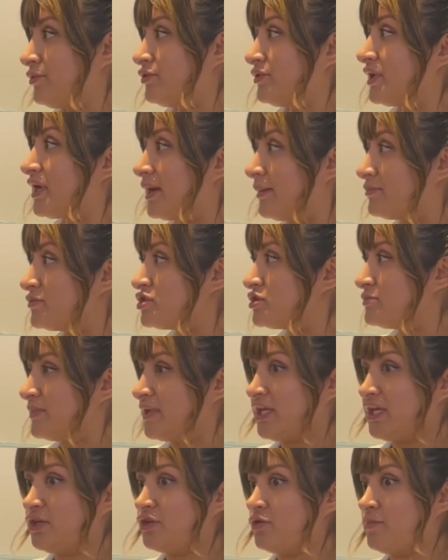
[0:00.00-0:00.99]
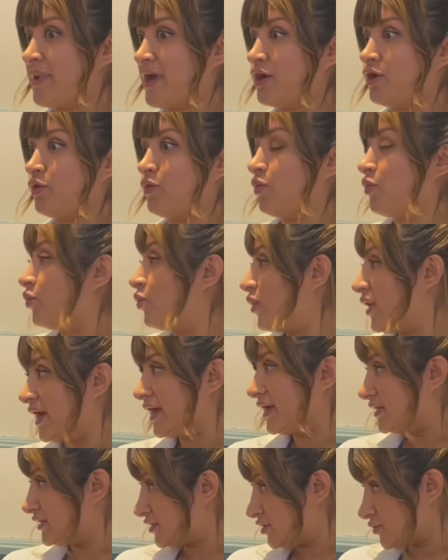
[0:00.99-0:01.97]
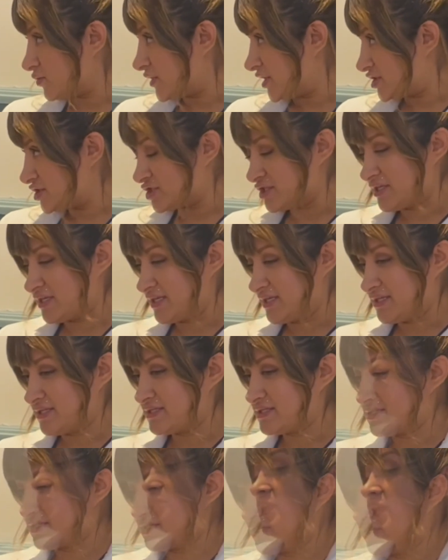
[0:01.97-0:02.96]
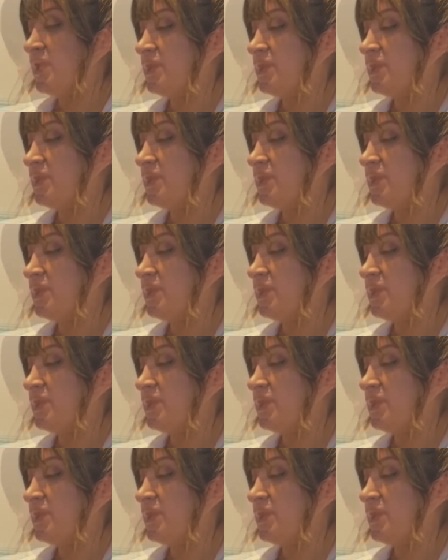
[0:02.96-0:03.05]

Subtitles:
to come to me no matter what the question is,